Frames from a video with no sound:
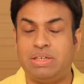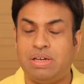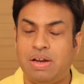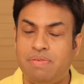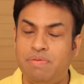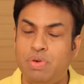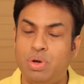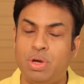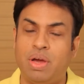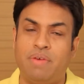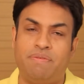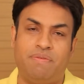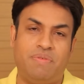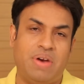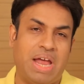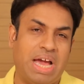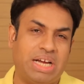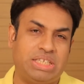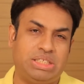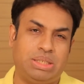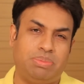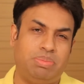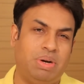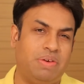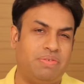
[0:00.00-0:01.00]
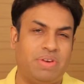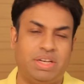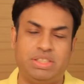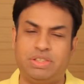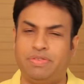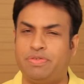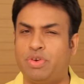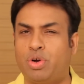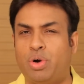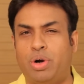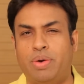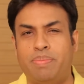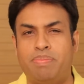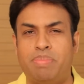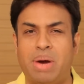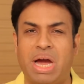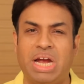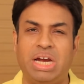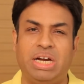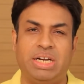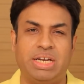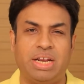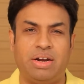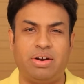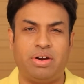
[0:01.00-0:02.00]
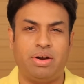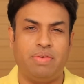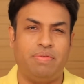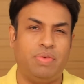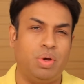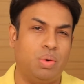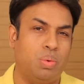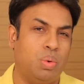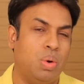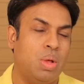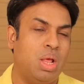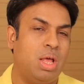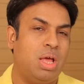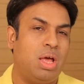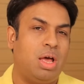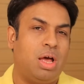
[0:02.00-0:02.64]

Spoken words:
reviewing a flagship device, if you're going to buy it and review,